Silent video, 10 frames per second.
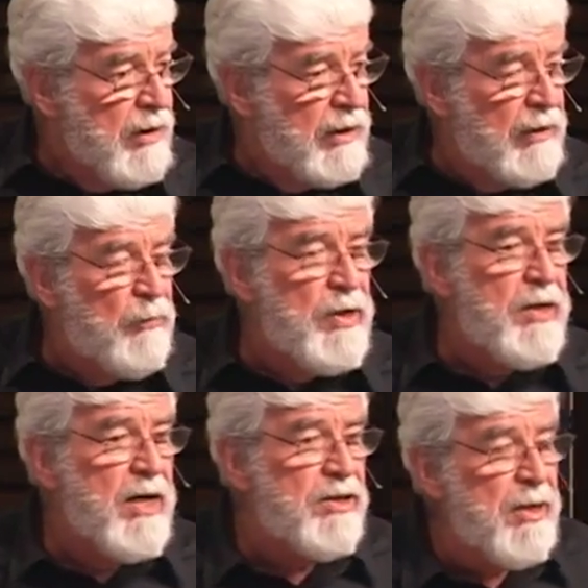If we
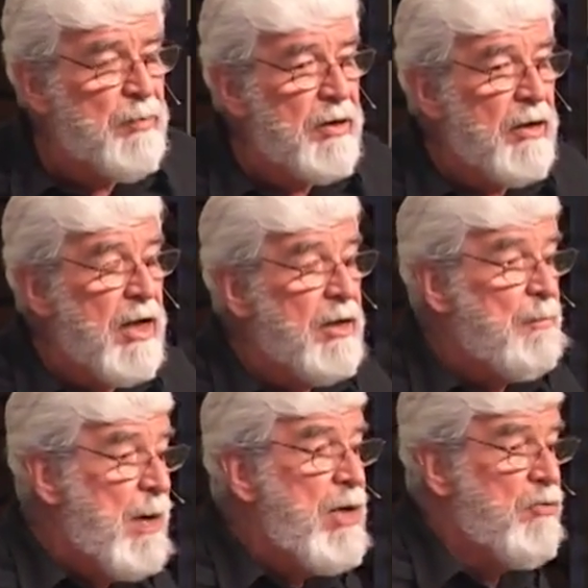take something like a
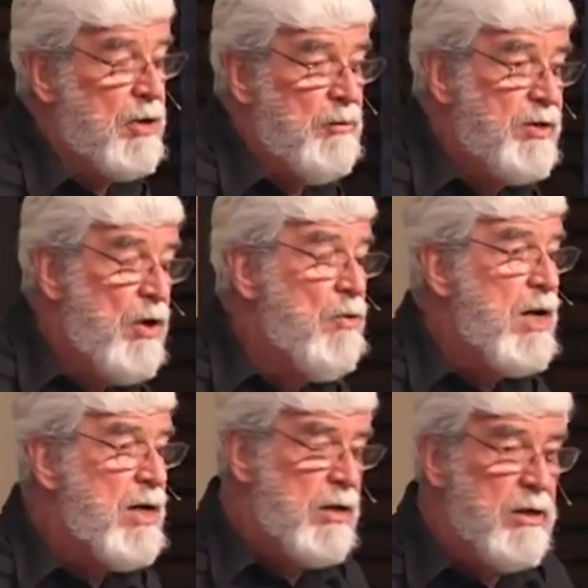patriot, we say, oh
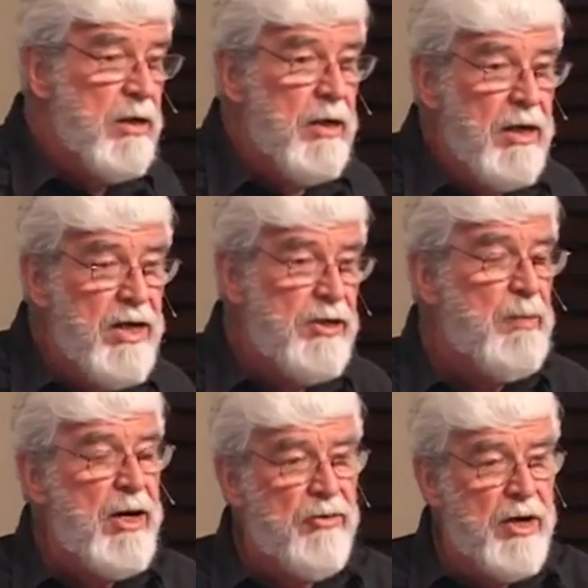yeah, he's a
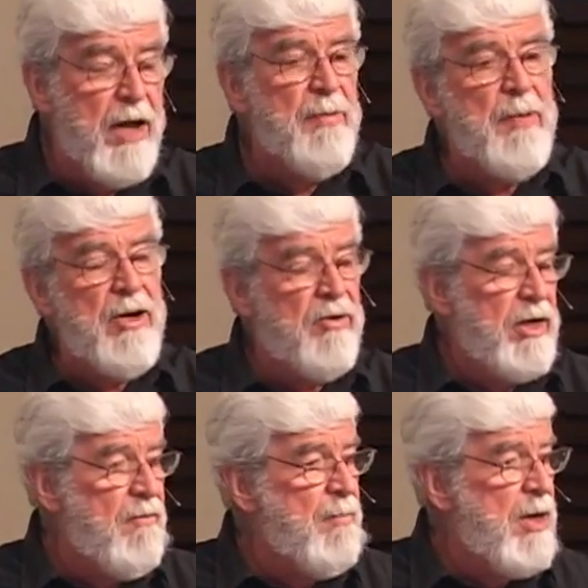patriot, I'm a patriot,
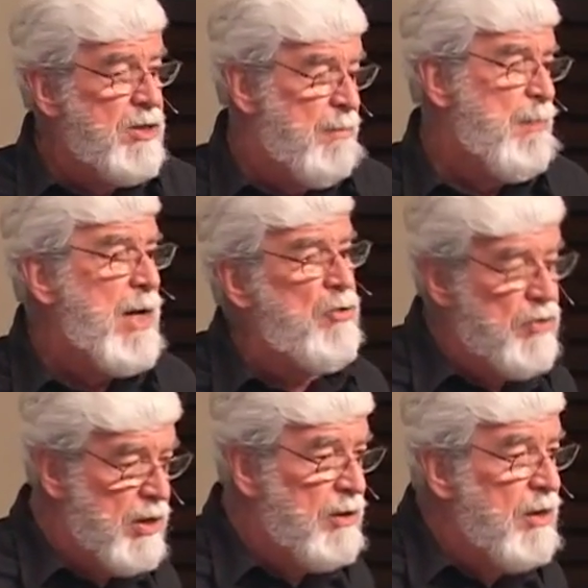everybody's a
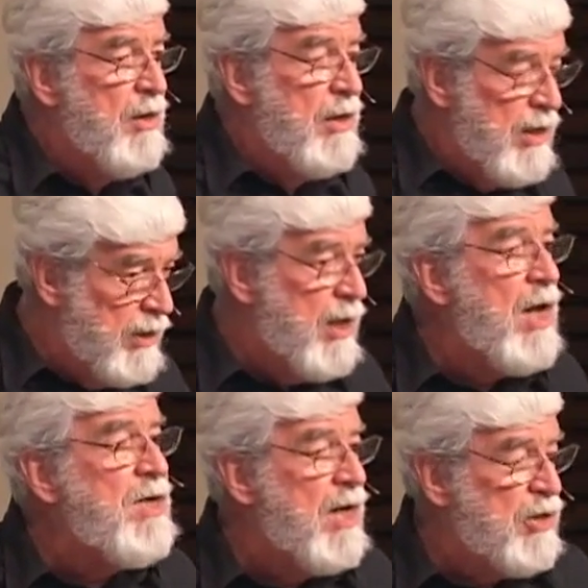patriot. In a
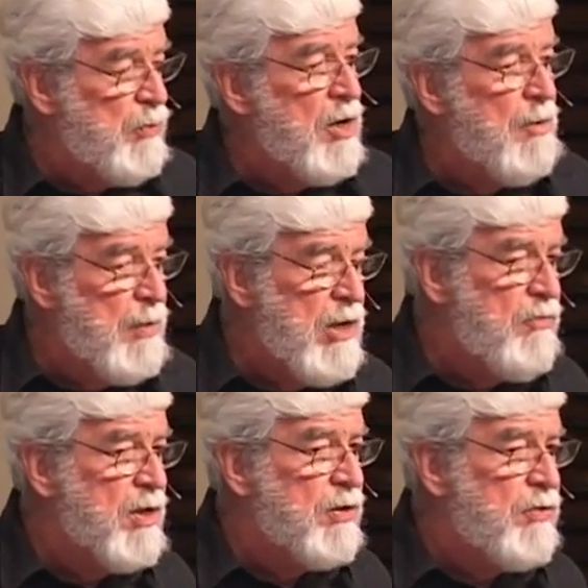context, we are
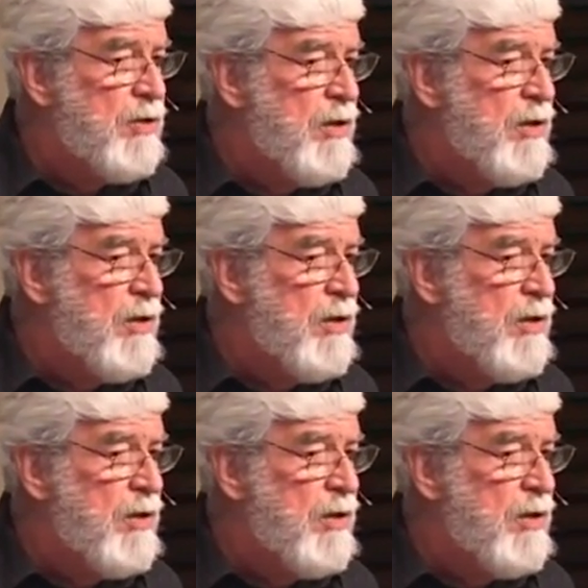patriots.